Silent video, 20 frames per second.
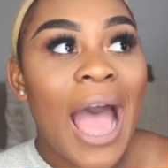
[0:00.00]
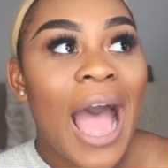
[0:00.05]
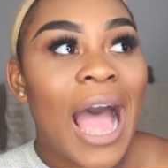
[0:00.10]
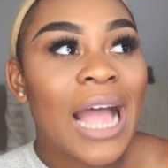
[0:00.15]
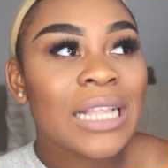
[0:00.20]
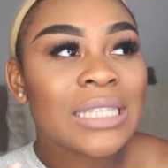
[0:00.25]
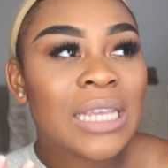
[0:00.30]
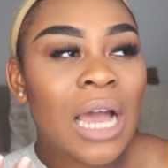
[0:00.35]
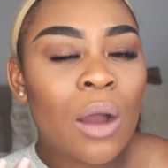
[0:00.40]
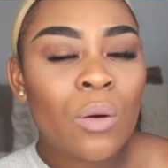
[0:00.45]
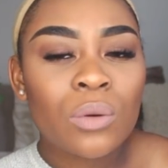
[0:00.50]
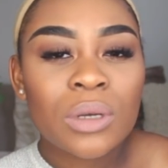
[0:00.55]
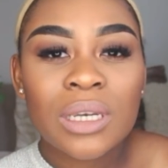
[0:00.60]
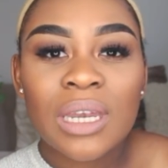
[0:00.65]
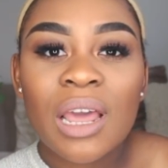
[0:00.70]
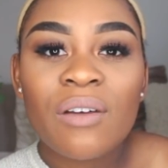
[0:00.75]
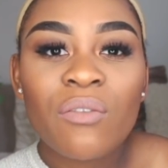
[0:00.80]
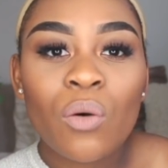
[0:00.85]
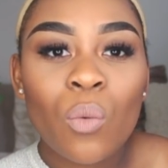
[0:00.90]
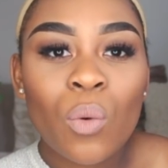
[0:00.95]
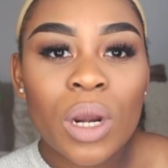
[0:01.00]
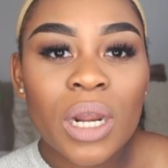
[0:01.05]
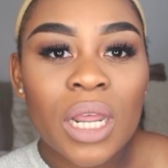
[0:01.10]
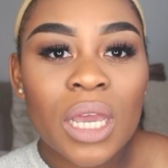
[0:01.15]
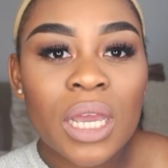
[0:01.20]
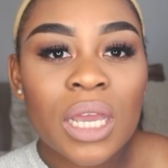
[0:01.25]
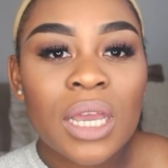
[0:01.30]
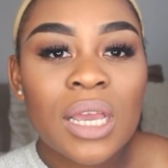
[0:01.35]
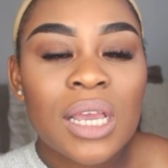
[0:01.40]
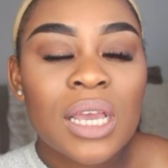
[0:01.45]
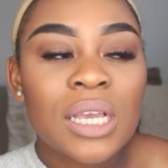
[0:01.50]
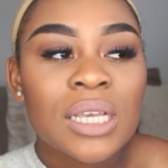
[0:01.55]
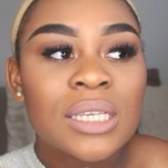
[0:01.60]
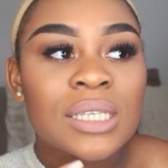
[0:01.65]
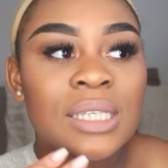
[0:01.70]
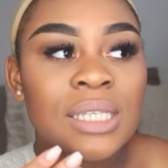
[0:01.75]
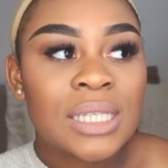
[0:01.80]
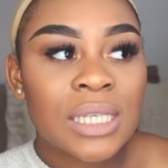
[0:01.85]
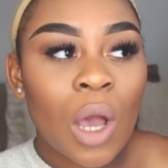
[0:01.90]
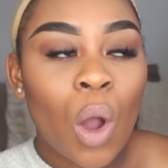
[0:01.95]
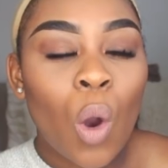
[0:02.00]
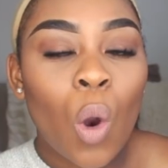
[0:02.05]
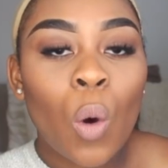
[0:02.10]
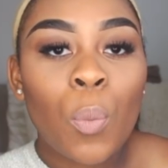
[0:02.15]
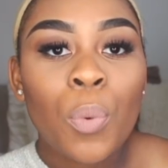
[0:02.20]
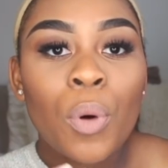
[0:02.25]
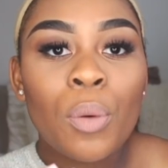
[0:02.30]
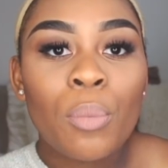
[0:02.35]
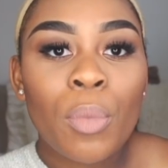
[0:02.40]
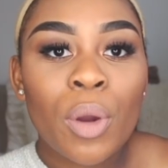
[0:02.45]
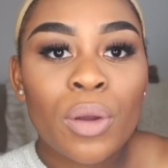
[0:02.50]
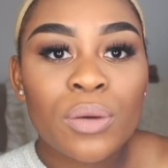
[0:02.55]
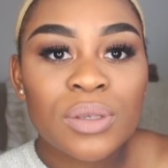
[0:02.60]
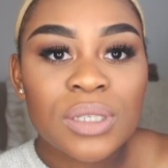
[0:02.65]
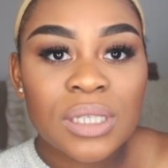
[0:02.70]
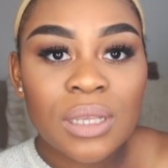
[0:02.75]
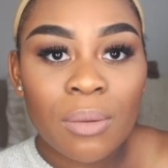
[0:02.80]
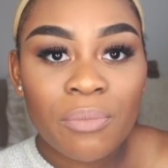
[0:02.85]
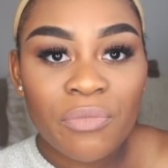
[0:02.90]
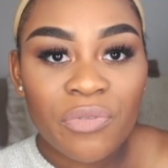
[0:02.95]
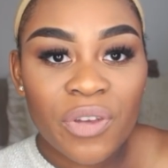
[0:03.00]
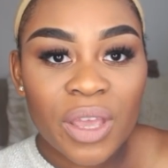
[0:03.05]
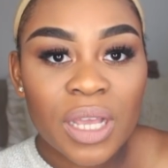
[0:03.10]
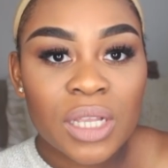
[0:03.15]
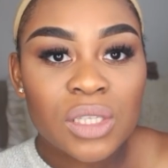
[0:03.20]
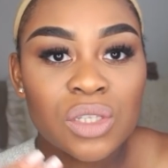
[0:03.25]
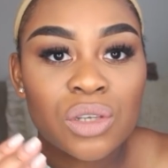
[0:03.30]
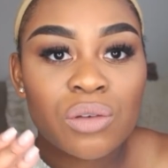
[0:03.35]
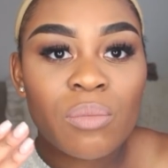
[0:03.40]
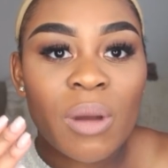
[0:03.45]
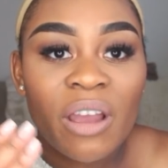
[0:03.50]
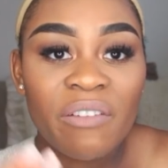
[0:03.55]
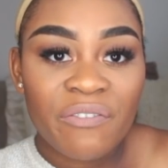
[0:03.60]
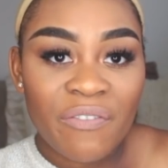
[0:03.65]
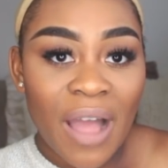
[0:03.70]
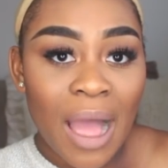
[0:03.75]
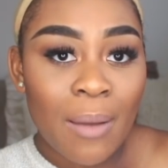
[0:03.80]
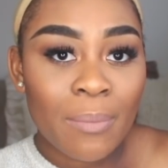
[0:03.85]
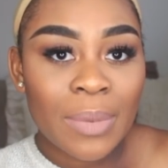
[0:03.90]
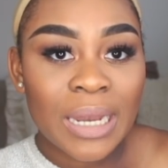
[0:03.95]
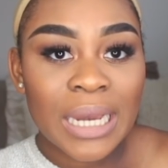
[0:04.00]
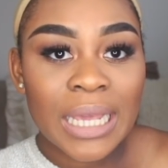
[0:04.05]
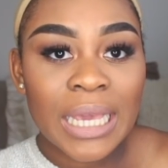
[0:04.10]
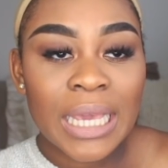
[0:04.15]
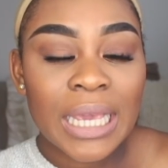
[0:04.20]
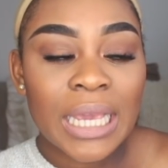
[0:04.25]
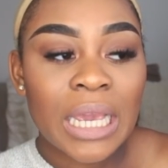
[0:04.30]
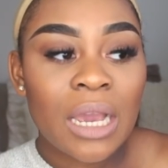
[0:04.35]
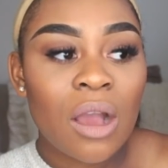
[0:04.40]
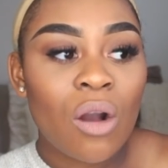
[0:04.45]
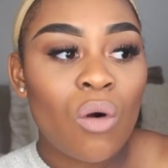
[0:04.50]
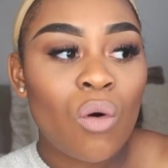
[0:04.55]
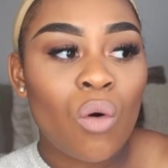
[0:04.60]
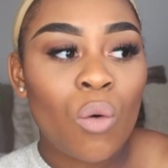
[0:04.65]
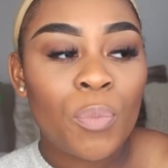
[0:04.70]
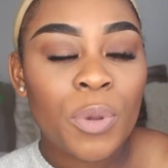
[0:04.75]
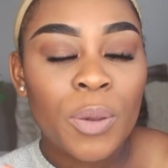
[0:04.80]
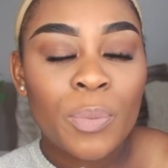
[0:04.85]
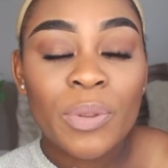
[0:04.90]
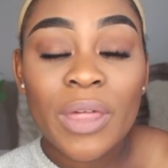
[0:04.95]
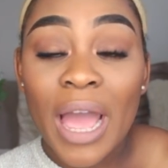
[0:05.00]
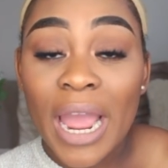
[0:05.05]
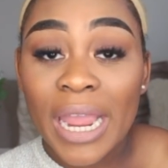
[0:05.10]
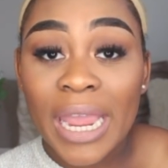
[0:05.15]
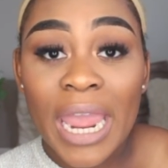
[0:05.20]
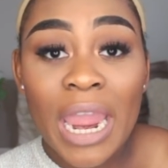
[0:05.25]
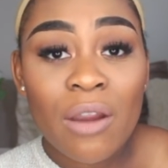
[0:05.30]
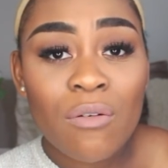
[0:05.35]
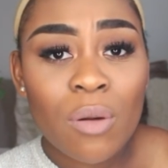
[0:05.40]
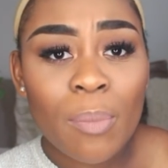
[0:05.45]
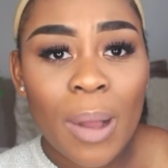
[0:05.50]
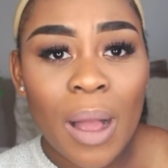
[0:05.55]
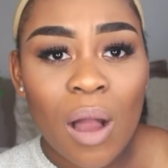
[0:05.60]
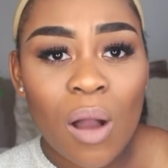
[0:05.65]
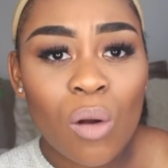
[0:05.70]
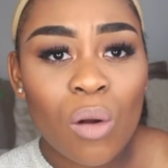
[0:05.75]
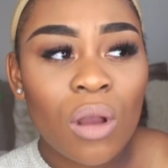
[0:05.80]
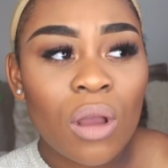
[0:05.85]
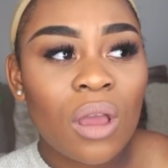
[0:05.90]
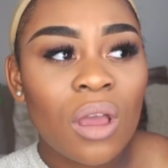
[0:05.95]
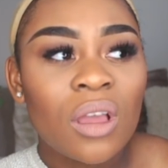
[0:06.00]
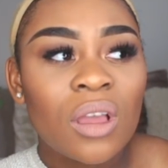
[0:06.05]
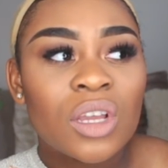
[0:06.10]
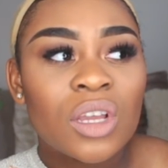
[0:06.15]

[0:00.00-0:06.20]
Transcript: and I would never want to sell or promote something to my family or people that I care about